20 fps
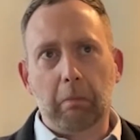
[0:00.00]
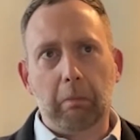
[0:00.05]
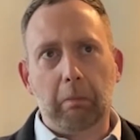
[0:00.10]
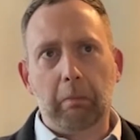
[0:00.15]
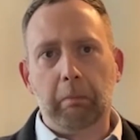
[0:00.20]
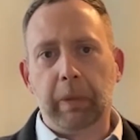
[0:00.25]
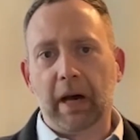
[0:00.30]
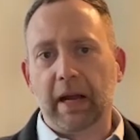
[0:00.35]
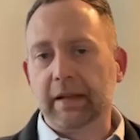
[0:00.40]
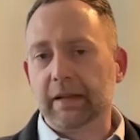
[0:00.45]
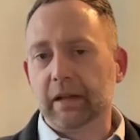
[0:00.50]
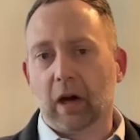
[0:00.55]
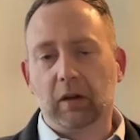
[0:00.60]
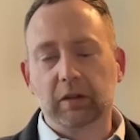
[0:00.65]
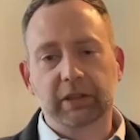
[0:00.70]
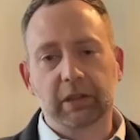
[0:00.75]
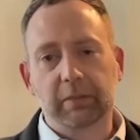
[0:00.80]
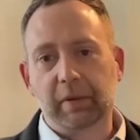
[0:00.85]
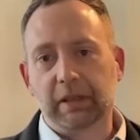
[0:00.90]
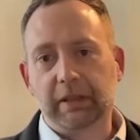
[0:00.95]
But
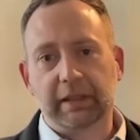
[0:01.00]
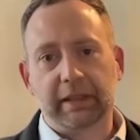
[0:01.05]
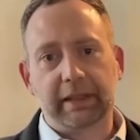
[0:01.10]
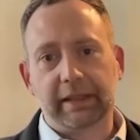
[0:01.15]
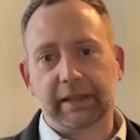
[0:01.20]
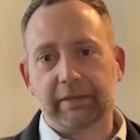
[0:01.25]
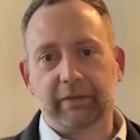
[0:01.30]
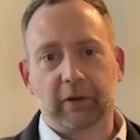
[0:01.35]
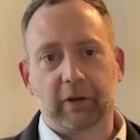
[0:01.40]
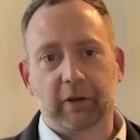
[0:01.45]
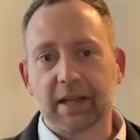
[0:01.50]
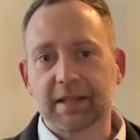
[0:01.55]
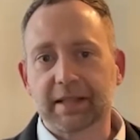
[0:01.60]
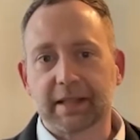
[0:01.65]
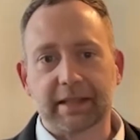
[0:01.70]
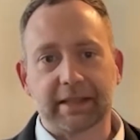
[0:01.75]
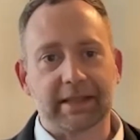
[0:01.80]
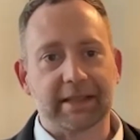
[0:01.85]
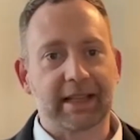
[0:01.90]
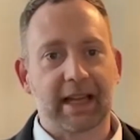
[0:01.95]
ultimately for us,
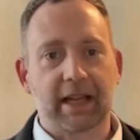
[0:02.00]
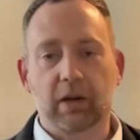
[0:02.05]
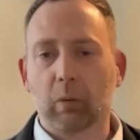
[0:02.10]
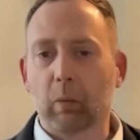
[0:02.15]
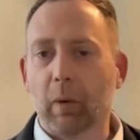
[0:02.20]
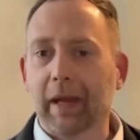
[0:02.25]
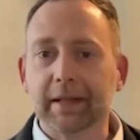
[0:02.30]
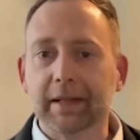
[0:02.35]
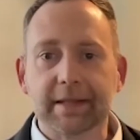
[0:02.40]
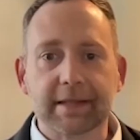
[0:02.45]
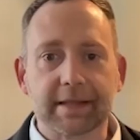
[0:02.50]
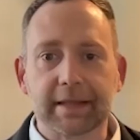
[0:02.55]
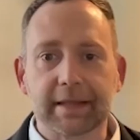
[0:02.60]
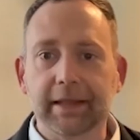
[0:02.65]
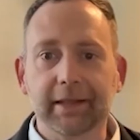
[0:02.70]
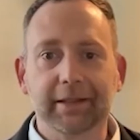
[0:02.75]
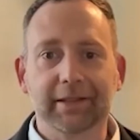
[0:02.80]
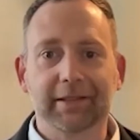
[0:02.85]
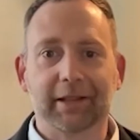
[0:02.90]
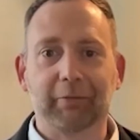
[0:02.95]
it's kind of wait and
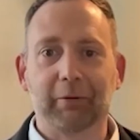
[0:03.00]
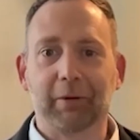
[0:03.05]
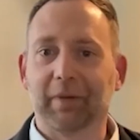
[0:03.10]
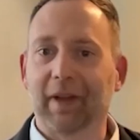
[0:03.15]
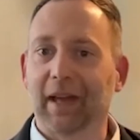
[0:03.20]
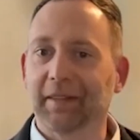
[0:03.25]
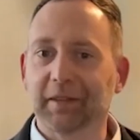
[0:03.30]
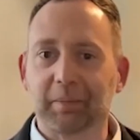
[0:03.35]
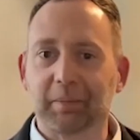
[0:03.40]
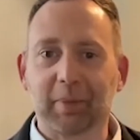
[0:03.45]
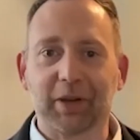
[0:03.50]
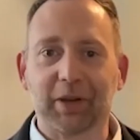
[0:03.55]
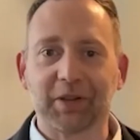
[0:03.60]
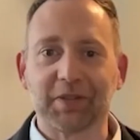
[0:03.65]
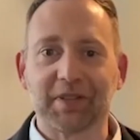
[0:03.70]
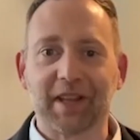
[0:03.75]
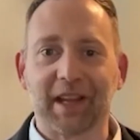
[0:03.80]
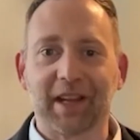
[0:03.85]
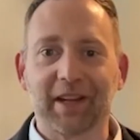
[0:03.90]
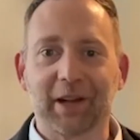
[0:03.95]
see. Like we've got the
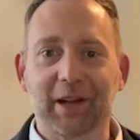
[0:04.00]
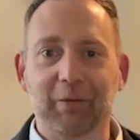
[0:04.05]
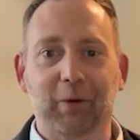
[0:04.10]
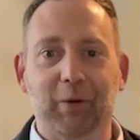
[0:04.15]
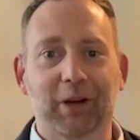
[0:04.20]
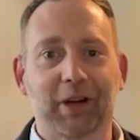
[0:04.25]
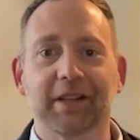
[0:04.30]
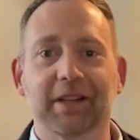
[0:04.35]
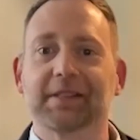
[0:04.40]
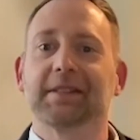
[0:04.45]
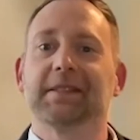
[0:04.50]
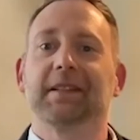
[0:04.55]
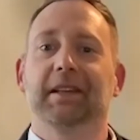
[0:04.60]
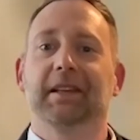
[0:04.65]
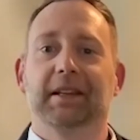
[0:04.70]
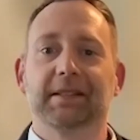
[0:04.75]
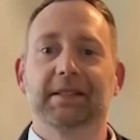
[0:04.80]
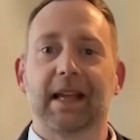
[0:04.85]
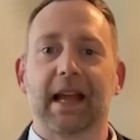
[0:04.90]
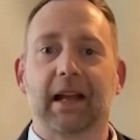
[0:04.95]
peers data and we're going to
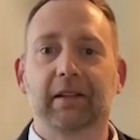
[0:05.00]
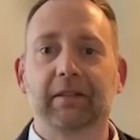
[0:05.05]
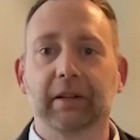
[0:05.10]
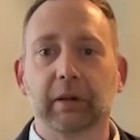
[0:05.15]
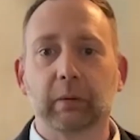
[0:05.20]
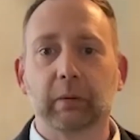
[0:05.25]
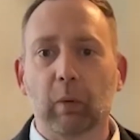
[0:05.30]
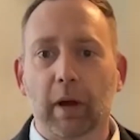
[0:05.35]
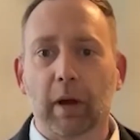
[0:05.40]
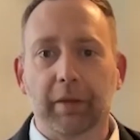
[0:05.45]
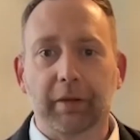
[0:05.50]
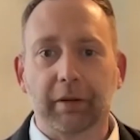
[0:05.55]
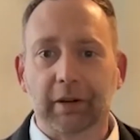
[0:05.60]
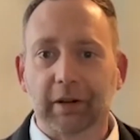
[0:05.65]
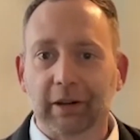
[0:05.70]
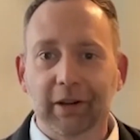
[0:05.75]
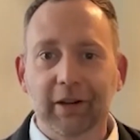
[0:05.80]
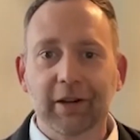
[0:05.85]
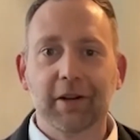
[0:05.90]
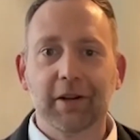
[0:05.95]
see exactly
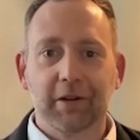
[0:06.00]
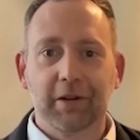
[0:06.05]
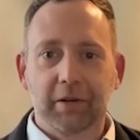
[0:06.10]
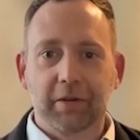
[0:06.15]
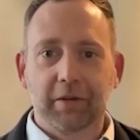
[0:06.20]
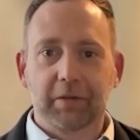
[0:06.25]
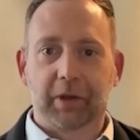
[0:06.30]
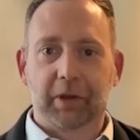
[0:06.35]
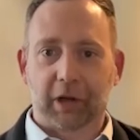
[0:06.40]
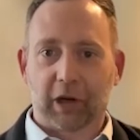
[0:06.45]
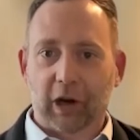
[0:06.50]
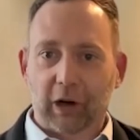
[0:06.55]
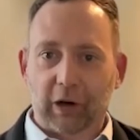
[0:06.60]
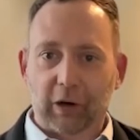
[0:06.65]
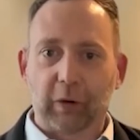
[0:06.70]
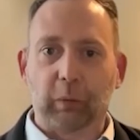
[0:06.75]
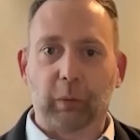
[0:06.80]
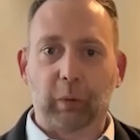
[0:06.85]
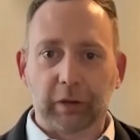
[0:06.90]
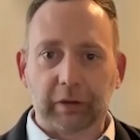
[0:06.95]
whether the
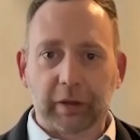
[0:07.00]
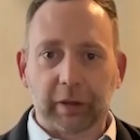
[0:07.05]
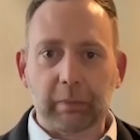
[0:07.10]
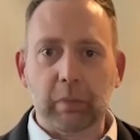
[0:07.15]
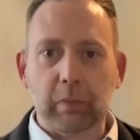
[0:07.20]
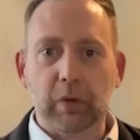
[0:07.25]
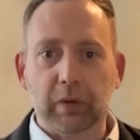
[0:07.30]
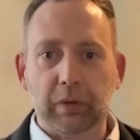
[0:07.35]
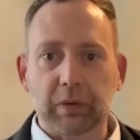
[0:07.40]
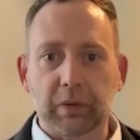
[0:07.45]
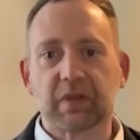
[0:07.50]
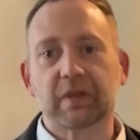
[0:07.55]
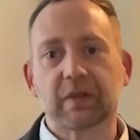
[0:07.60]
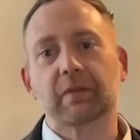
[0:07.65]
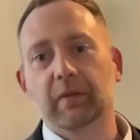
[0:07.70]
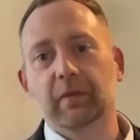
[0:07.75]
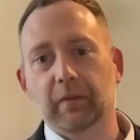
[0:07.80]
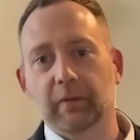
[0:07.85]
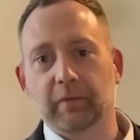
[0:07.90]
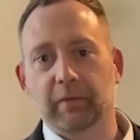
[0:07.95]
cargo really
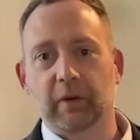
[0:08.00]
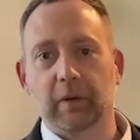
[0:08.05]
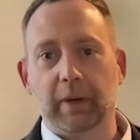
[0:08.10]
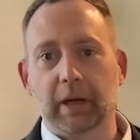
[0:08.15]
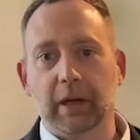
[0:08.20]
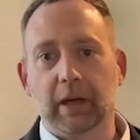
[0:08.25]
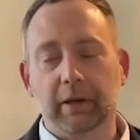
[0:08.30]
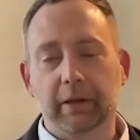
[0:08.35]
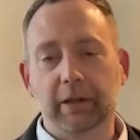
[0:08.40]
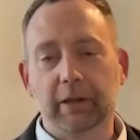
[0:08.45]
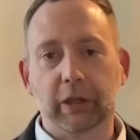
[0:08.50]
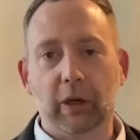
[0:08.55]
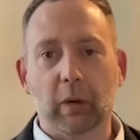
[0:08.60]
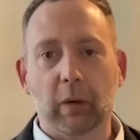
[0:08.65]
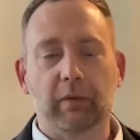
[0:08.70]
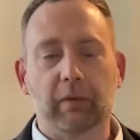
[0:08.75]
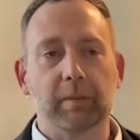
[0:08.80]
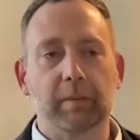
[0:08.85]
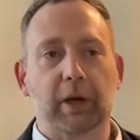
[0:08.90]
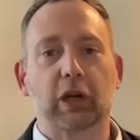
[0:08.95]
moves from a
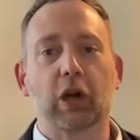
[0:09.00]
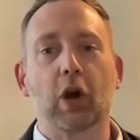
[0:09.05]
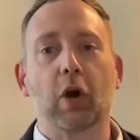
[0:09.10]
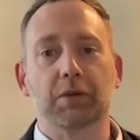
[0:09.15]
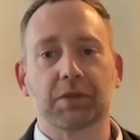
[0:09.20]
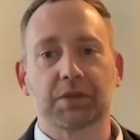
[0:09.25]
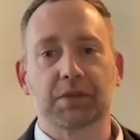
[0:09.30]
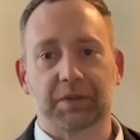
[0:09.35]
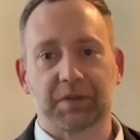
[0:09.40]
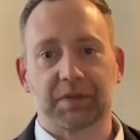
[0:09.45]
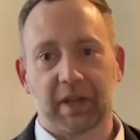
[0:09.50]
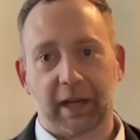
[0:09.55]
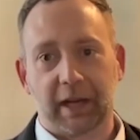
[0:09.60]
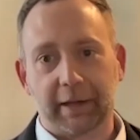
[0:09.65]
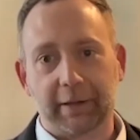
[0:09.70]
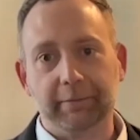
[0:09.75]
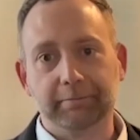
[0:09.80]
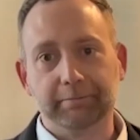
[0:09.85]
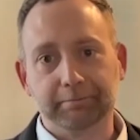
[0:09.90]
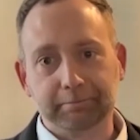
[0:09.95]
coastal
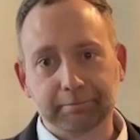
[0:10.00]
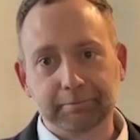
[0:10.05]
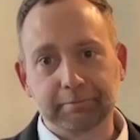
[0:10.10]
side.